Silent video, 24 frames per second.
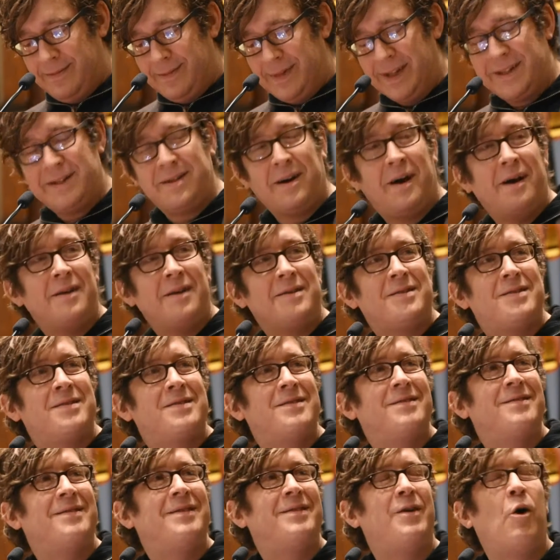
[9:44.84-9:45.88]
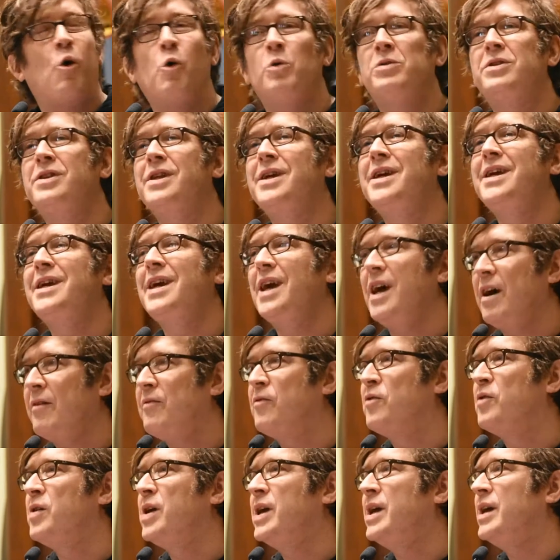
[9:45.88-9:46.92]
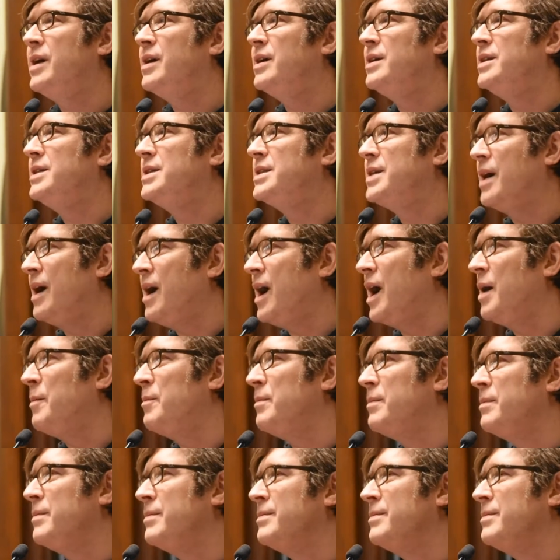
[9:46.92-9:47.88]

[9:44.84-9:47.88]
It does, only every time.